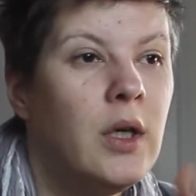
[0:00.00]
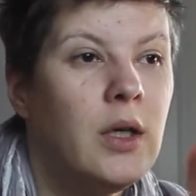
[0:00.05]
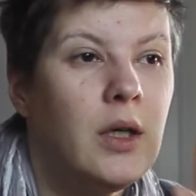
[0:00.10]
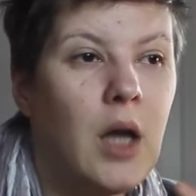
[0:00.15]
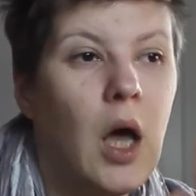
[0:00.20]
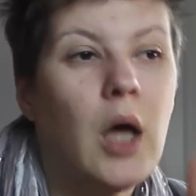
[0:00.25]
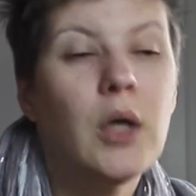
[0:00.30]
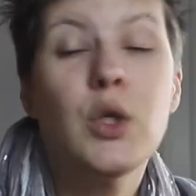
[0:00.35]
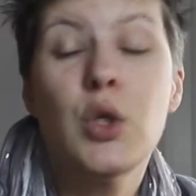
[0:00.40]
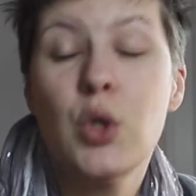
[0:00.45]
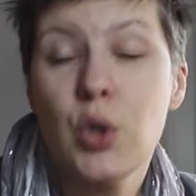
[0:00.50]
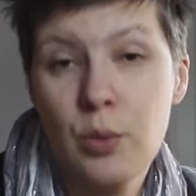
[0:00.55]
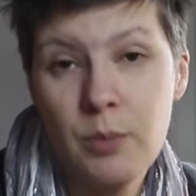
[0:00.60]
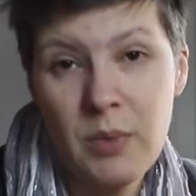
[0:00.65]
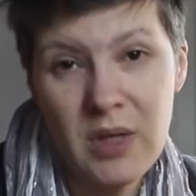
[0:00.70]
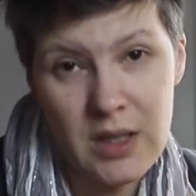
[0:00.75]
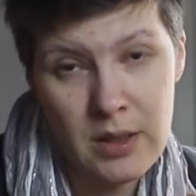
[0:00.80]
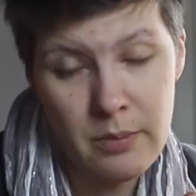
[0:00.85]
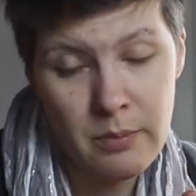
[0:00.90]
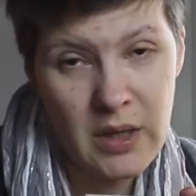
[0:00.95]
not do
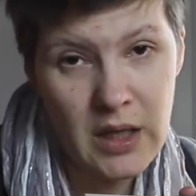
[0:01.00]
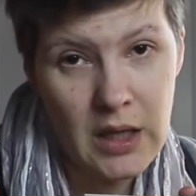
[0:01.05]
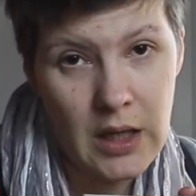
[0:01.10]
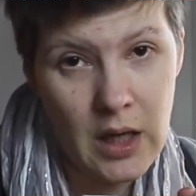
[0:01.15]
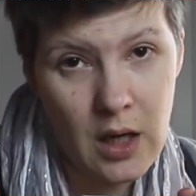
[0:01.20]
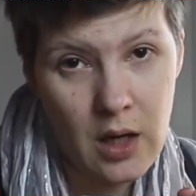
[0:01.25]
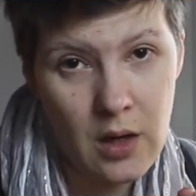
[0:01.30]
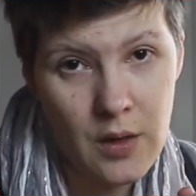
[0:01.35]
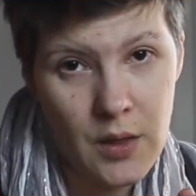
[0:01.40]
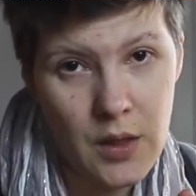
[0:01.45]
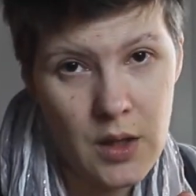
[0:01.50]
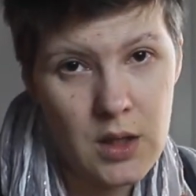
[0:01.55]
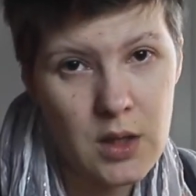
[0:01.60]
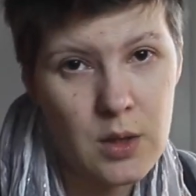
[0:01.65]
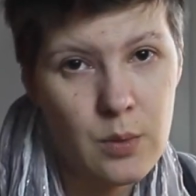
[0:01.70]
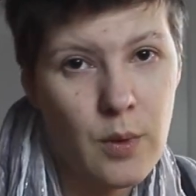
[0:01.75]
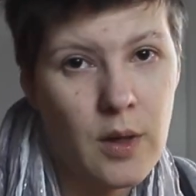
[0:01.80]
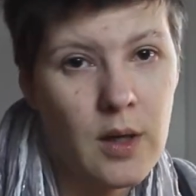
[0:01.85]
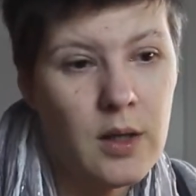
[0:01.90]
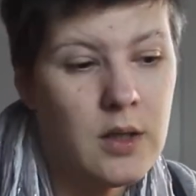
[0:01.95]
mixed media on
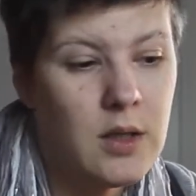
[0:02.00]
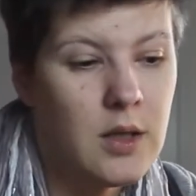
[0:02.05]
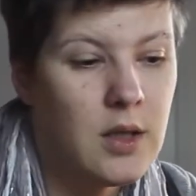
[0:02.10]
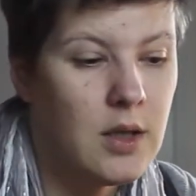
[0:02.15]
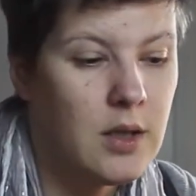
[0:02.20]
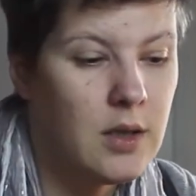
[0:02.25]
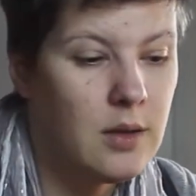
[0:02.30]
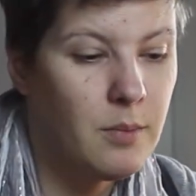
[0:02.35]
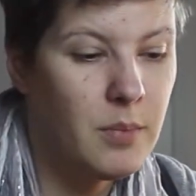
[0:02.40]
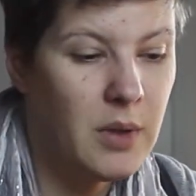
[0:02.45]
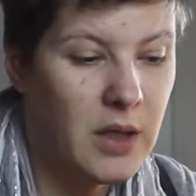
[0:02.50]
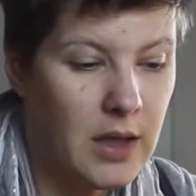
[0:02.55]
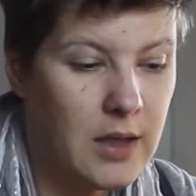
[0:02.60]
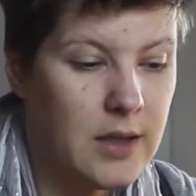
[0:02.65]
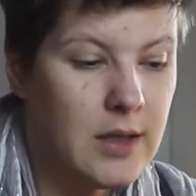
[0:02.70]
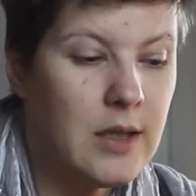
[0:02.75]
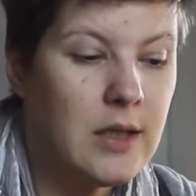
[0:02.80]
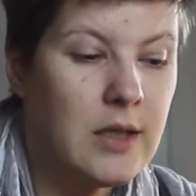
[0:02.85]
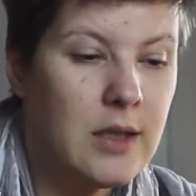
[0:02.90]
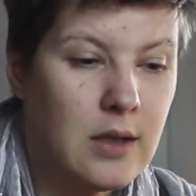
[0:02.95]
this one
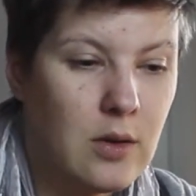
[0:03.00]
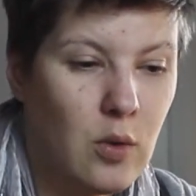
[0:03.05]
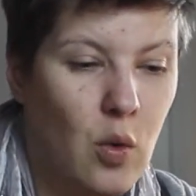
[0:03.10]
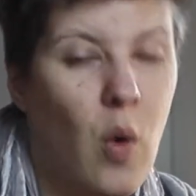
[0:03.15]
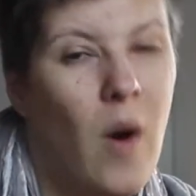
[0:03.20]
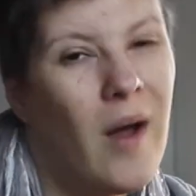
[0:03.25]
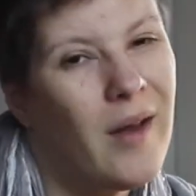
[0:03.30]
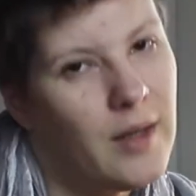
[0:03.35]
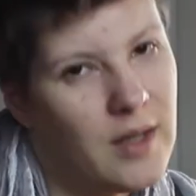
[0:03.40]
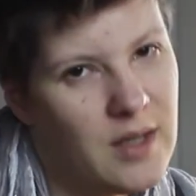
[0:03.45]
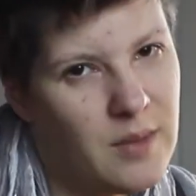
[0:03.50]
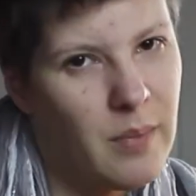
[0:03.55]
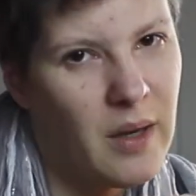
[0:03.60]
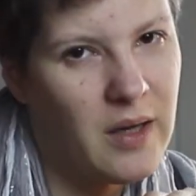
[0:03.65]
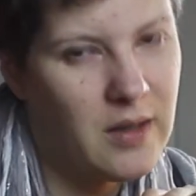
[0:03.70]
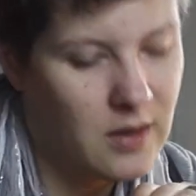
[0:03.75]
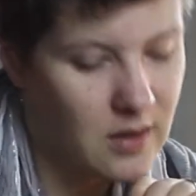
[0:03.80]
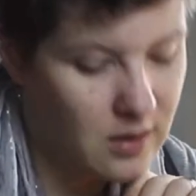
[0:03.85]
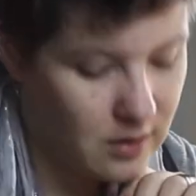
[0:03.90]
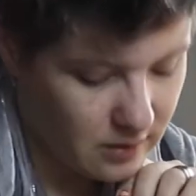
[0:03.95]
because it's quite
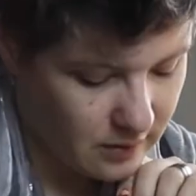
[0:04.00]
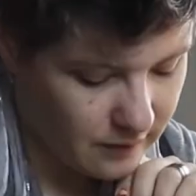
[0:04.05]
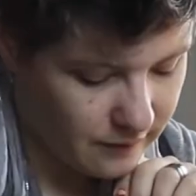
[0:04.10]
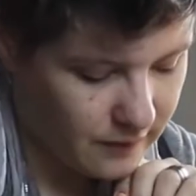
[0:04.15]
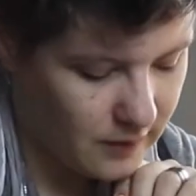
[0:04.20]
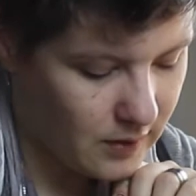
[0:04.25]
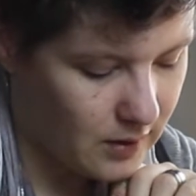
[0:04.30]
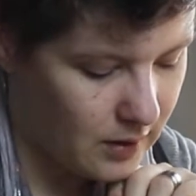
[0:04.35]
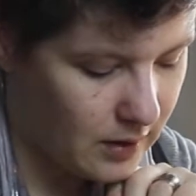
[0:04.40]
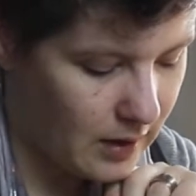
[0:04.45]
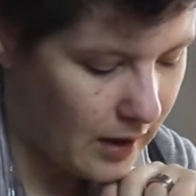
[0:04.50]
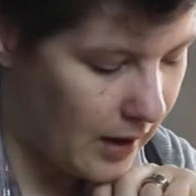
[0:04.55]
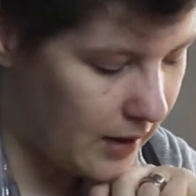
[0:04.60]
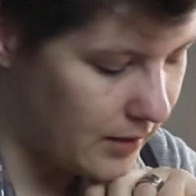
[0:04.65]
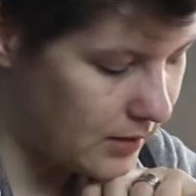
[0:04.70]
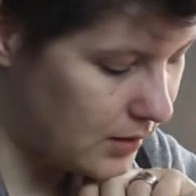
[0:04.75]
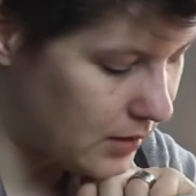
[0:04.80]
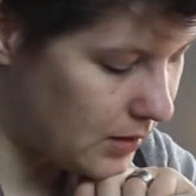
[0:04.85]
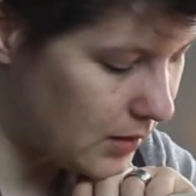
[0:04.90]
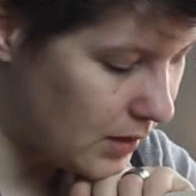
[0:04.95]
expensive,
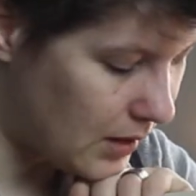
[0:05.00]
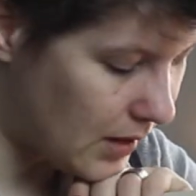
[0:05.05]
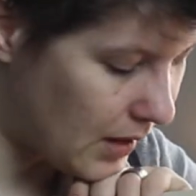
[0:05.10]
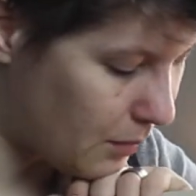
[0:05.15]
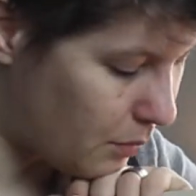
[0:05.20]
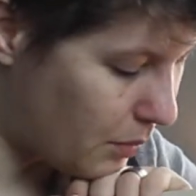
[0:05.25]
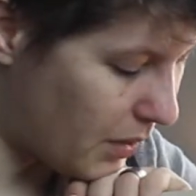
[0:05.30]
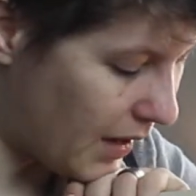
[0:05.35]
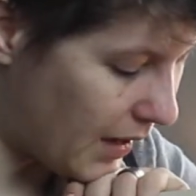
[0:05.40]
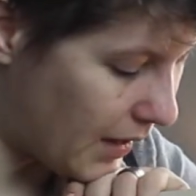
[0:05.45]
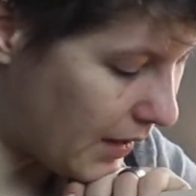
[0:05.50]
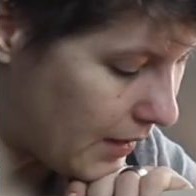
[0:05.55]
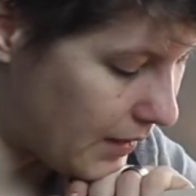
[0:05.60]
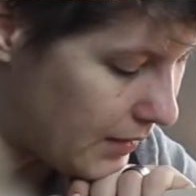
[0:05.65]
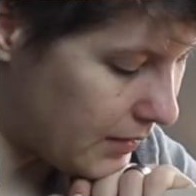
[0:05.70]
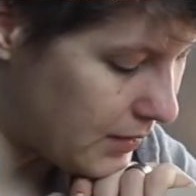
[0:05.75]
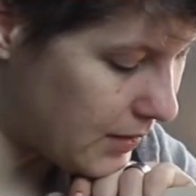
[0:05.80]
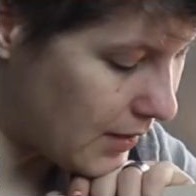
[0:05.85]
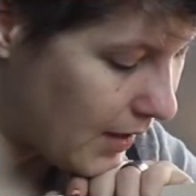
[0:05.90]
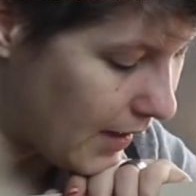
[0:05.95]
that
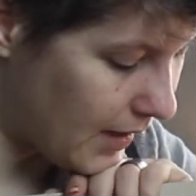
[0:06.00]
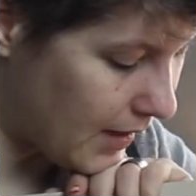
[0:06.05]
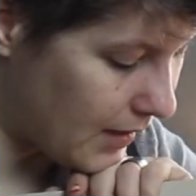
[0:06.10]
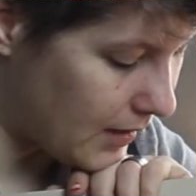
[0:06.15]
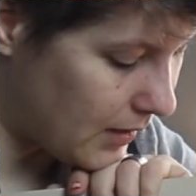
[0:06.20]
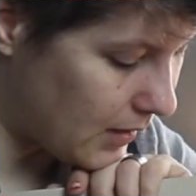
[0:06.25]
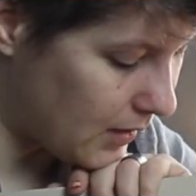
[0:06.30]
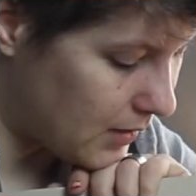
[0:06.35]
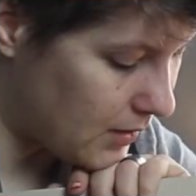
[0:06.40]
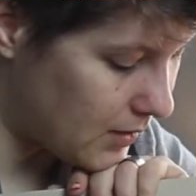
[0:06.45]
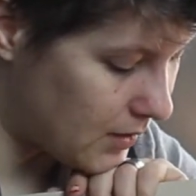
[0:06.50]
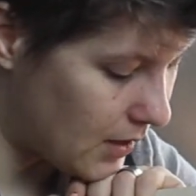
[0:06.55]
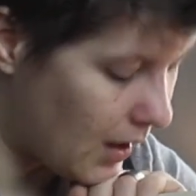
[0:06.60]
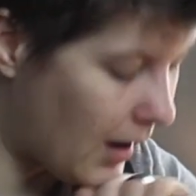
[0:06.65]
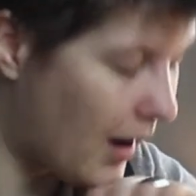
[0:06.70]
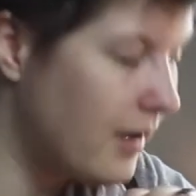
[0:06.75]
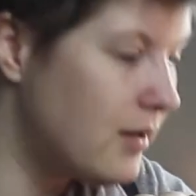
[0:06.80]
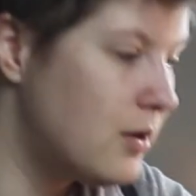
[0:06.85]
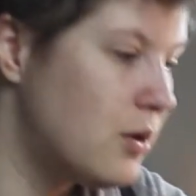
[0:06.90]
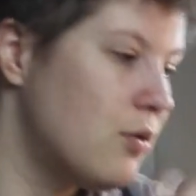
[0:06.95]
pad, and
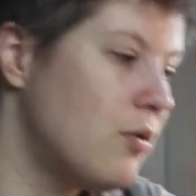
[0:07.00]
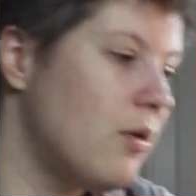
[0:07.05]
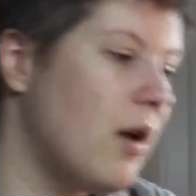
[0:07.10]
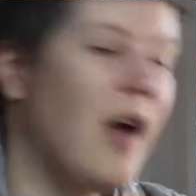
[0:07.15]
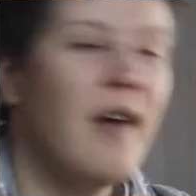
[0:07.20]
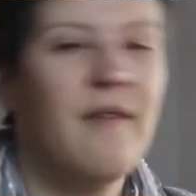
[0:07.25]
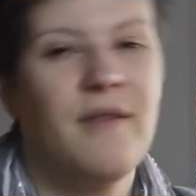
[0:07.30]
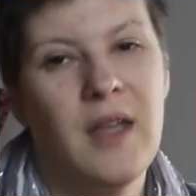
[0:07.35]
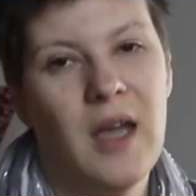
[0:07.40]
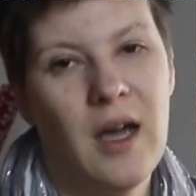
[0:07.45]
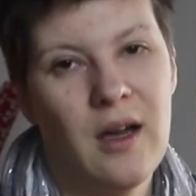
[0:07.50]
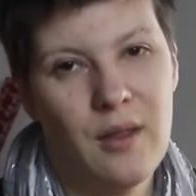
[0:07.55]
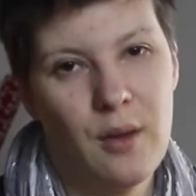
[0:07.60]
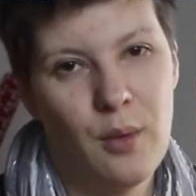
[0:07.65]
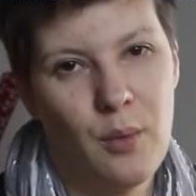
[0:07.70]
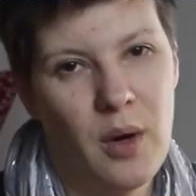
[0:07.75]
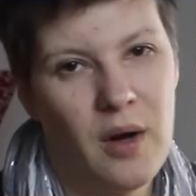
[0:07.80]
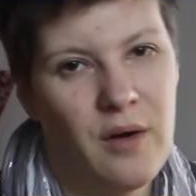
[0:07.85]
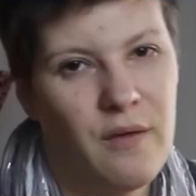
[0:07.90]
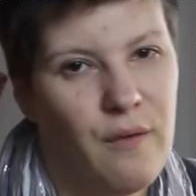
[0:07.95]
I do have the
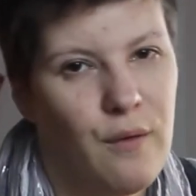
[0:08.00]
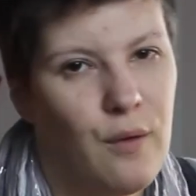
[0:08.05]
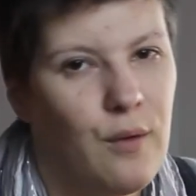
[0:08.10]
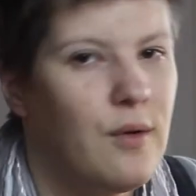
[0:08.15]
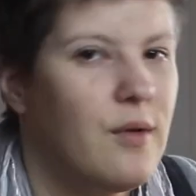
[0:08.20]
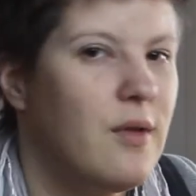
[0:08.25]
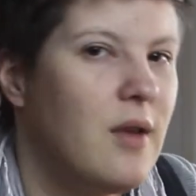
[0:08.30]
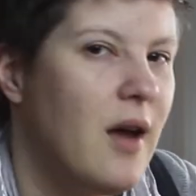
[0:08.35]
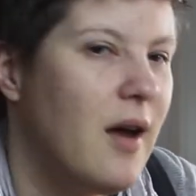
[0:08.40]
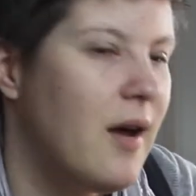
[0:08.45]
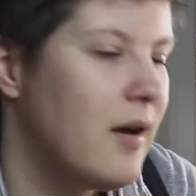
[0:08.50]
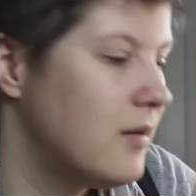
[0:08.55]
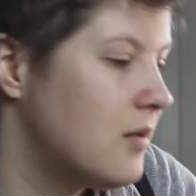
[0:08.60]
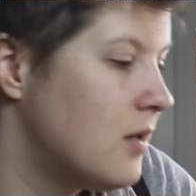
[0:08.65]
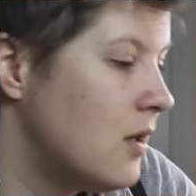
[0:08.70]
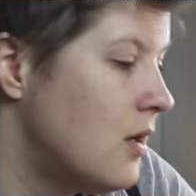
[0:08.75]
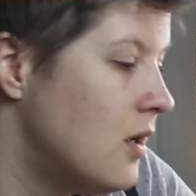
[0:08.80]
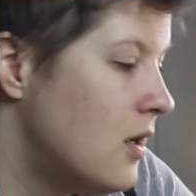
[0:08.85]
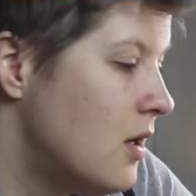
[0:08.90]
other one for that.